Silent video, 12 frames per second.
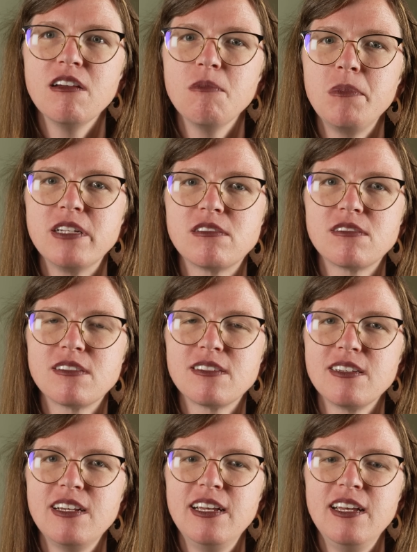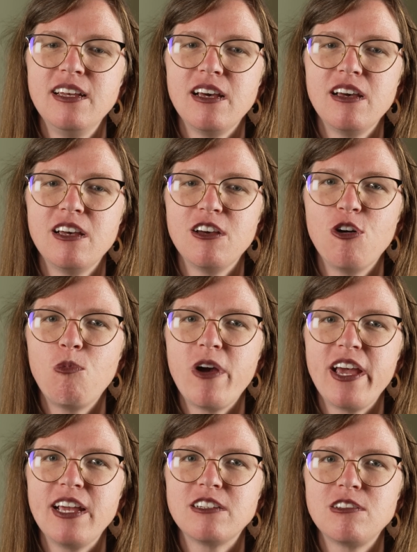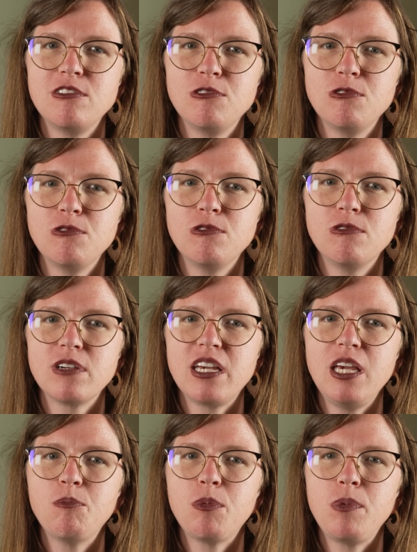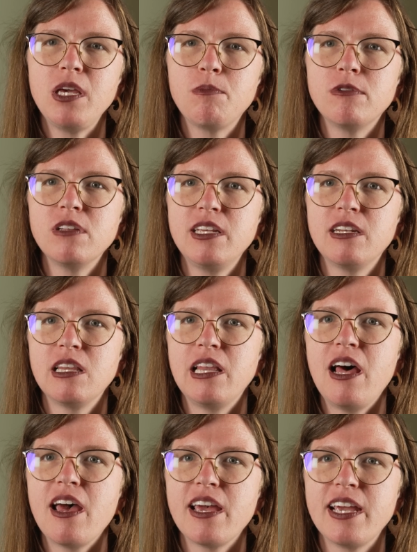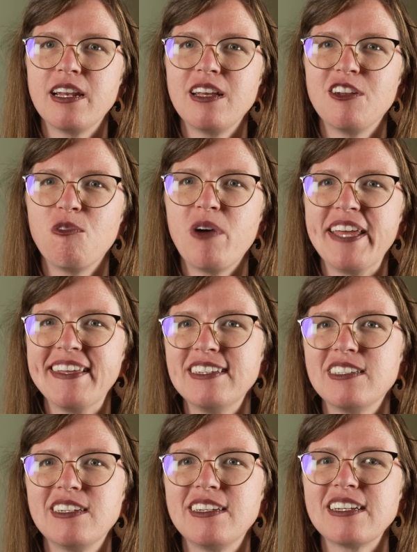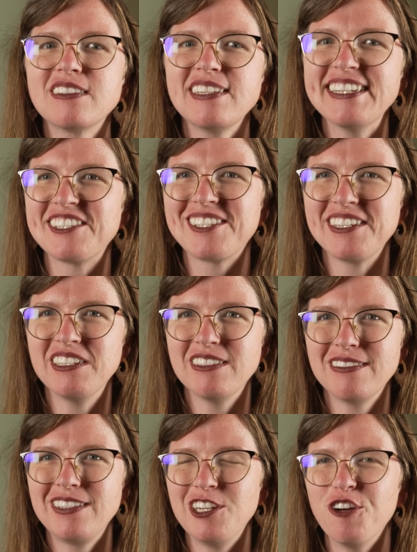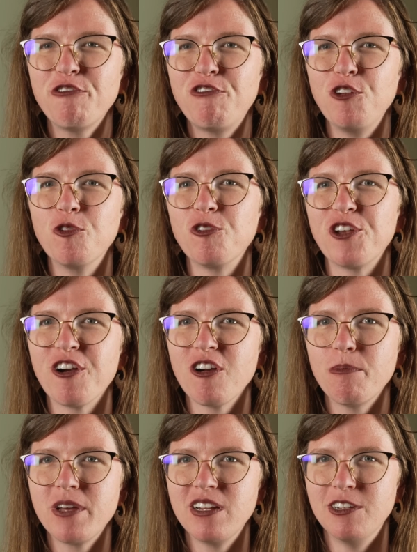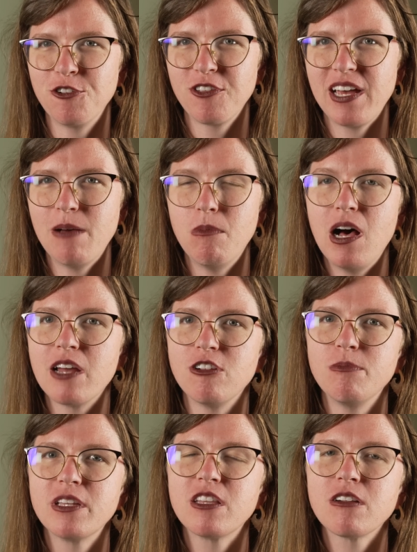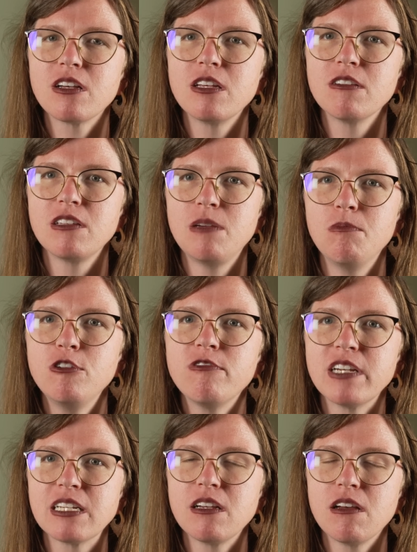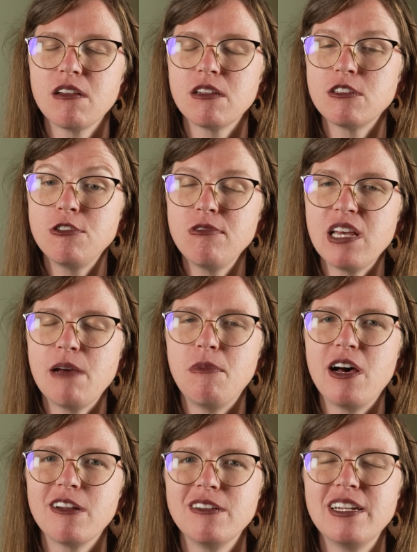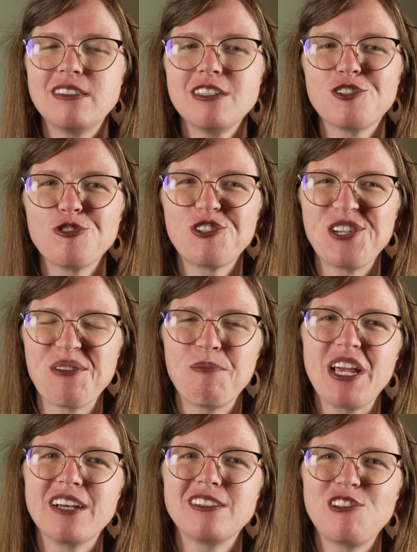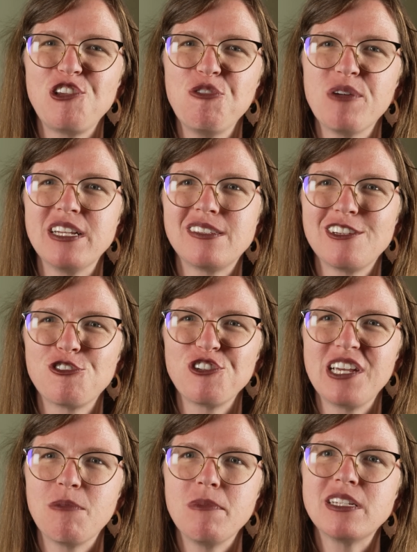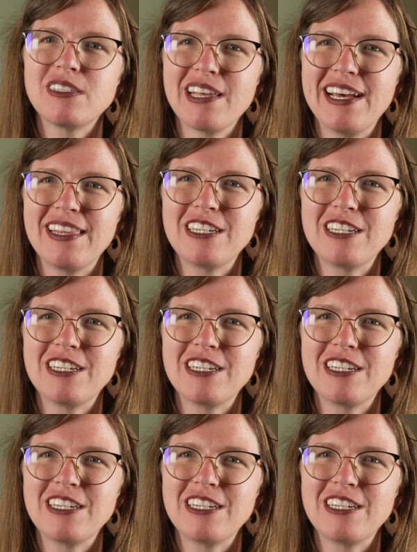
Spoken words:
It's a way to keep people in line in a way that didn't exist in feudal Europe and under that model. But they're clearly moving to that model, and it's interesting because the UN essentially admits that.